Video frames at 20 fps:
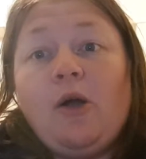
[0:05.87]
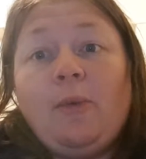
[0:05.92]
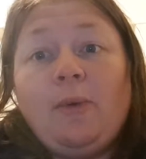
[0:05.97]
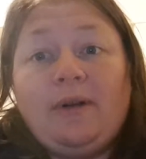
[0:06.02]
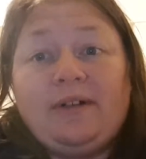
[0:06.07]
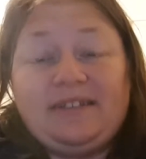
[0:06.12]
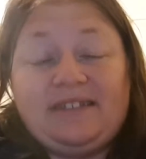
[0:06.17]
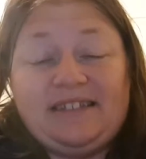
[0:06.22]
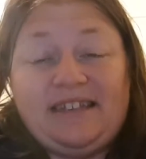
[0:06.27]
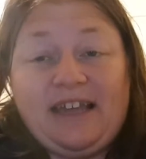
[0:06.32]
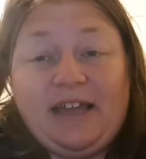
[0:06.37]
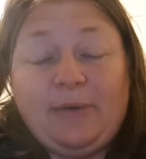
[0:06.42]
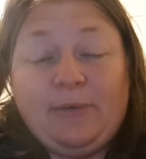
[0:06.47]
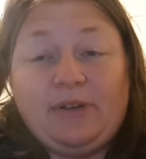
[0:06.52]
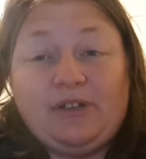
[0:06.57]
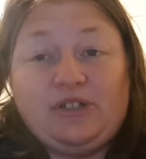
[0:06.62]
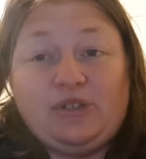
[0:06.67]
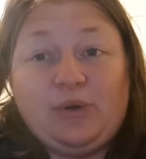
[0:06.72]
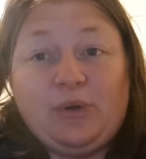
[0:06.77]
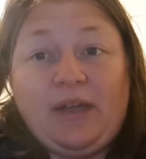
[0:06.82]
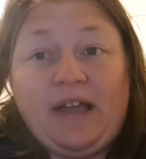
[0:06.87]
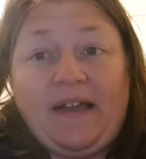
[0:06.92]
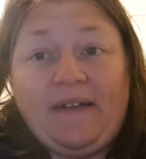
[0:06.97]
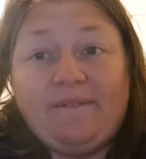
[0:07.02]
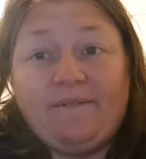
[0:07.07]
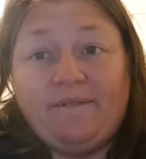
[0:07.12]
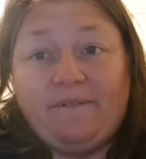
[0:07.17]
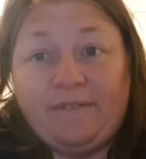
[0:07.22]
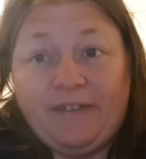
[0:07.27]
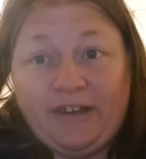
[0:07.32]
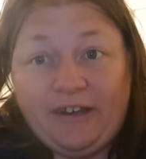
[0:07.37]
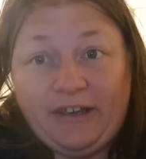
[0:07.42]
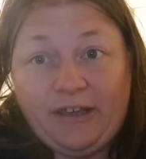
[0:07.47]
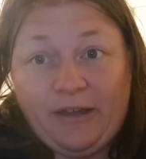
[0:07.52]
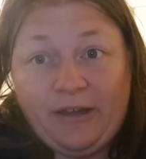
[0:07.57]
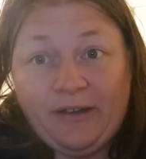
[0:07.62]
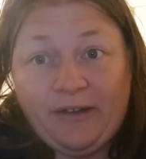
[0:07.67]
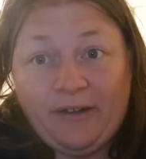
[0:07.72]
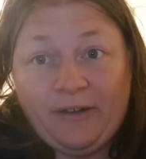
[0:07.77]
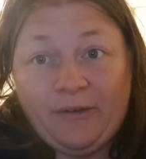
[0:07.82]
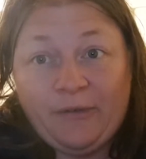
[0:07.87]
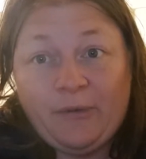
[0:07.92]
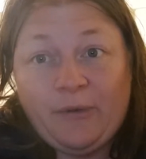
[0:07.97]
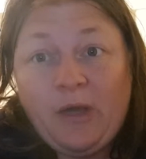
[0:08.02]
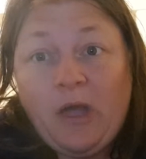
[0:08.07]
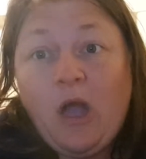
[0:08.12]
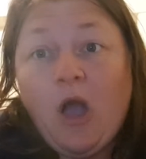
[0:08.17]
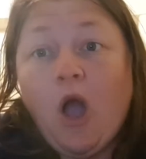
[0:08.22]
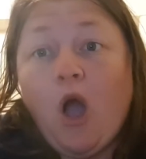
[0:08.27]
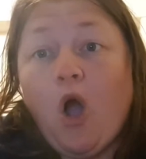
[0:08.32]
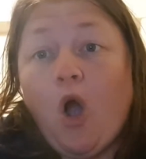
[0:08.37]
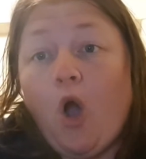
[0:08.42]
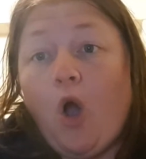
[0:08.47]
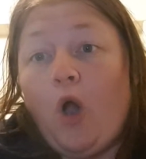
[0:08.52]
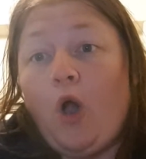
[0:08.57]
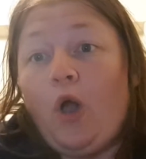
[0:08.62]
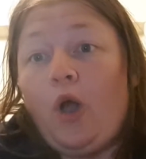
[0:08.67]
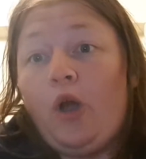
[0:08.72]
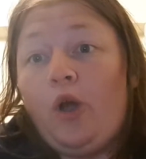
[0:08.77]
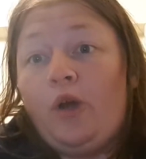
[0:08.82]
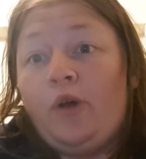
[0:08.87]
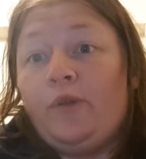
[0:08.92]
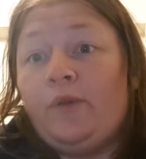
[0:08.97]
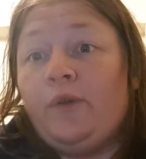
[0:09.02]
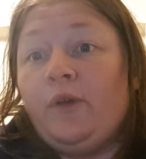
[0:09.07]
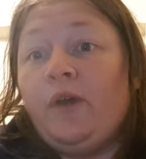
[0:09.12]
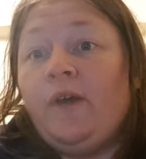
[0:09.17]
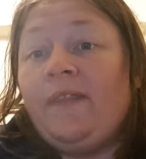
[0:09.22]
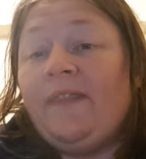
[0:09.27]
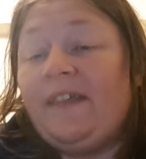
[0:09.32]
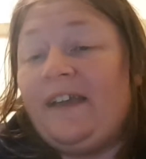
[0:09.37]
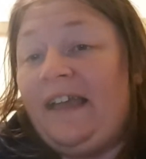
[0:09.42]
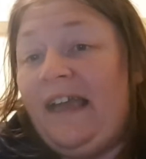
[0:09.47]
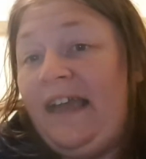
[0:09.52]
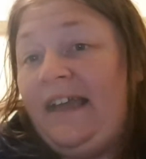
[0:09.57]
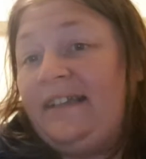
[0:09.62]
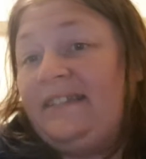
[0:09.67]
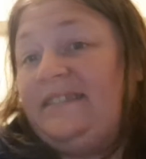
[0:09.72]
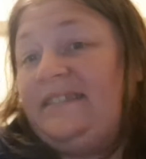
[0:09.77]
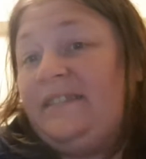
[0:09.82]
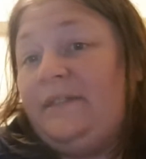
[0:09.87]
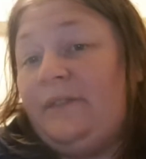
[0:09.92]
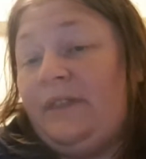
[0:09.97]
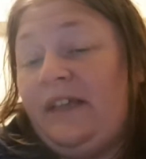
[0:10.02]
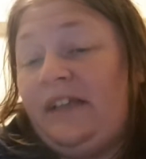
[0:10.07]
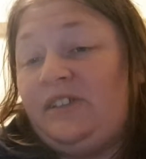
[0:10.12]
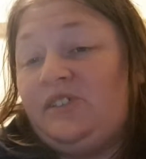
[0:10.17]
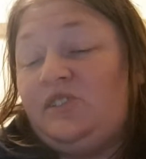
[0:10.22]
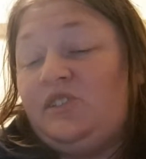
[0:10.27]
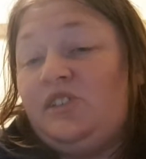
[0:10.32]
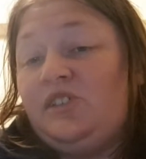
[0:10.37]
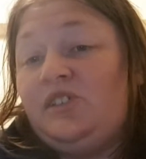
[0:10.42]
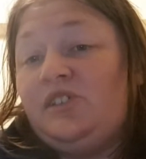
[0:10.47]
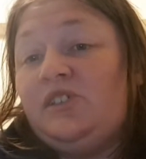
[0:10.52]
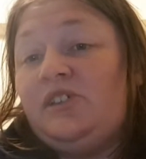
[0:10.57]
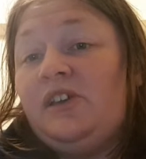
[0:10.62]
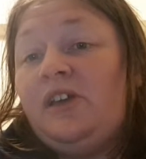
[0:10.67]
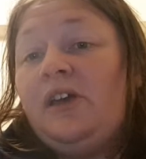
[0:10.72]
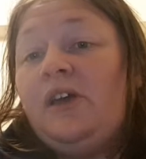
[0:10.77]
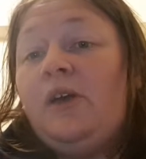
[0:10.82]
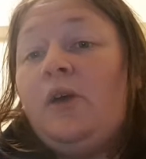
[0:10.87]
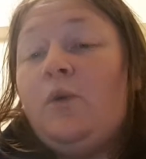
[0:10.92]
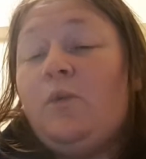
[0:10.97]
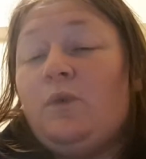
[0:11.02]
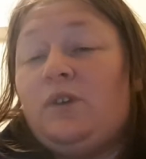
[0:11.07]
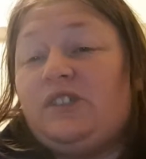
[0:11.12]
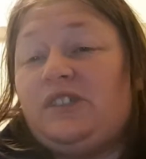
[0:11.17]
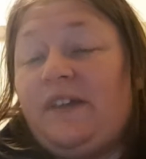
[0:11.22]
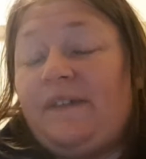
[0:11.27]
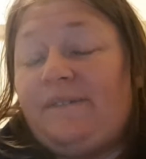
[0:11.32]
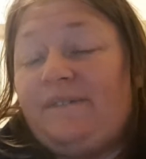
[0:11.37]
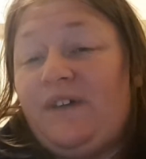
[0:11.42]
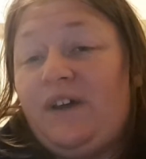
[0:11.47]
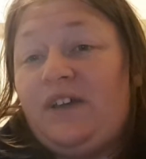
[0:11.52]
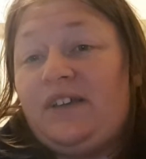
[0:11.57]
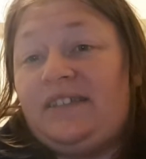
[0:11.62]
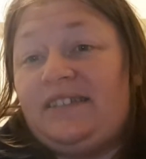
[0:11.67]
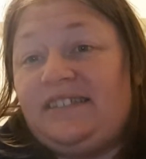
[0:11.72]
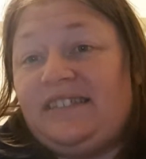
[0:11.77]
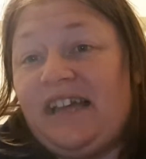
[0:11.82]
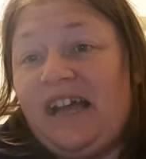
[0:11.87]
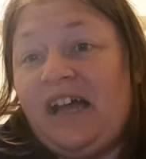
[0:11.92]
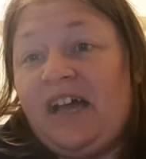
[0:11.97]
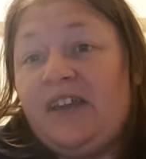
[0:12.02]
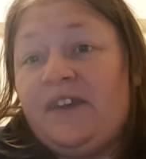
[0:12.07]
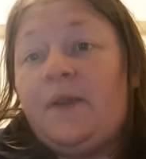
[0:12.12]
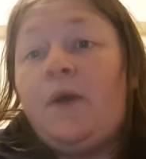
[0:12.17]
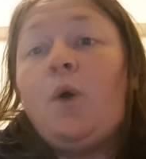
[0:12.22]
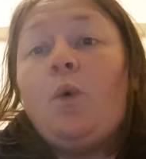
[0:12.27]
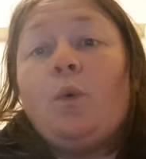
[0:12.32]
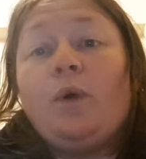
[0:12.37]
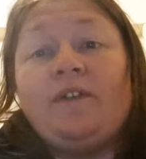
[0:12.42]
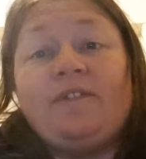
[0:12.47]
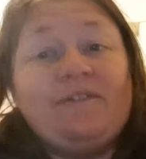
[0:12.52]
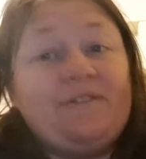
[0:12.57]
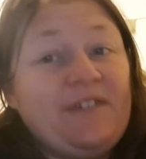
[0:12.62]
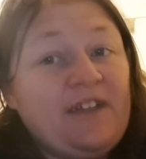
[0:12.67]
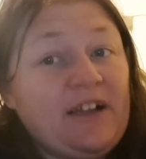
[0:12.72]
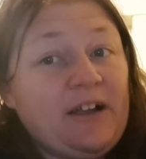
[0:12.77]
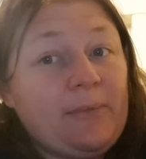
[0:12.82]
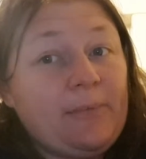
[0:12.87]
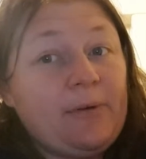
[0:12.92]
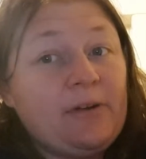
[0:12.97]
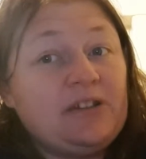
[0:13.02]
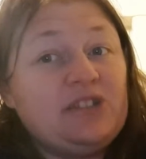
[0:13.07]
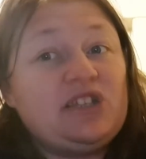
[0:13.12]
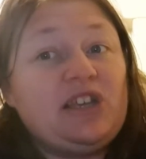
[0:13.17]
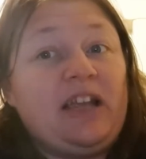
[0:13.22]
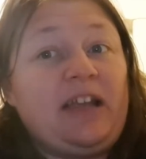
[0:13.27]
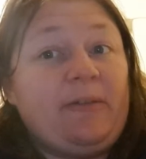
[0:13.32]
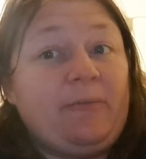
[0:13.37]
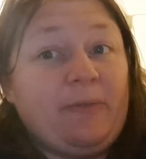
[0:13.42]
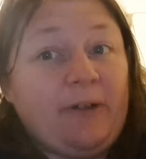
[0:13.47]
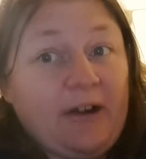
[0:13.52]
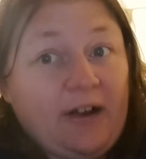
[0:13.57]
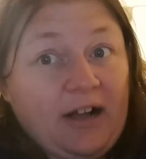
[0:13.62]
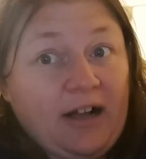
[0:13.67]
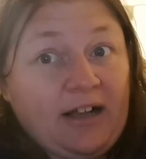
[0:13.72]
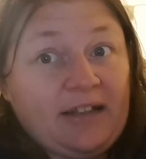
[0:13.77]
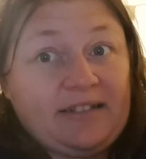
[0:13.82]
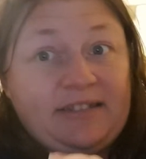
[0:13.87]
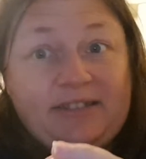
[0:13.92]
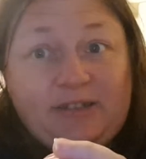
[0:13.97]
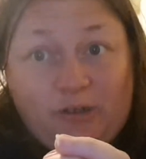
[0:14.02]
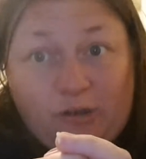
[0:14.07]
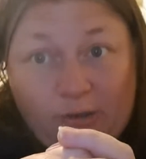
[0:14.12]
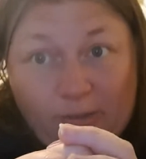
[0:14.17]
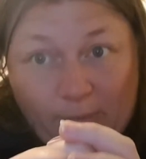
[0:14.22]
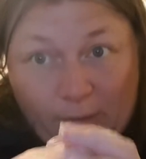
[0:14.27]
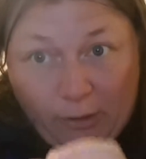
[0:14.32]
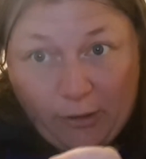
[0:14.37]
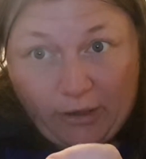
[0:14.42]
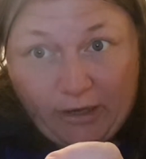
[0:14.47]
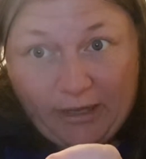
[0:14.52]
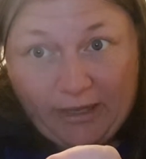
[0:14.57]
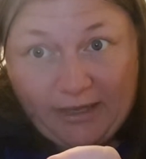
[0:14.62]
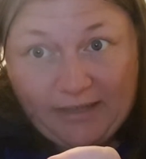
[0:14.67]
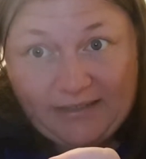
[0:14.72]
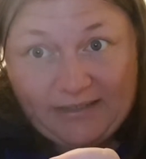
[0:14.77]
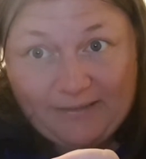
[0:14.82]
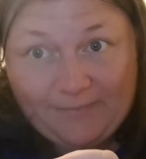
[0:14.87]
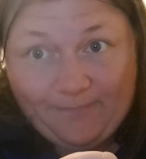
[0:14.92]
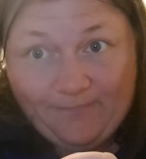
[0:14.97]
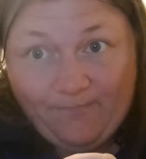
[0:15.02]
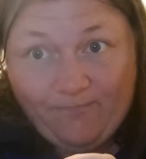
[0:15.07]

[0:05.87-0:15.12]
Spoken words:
Well, today we're doing a video on the case that was first done with fingerprints in regards to a murder case.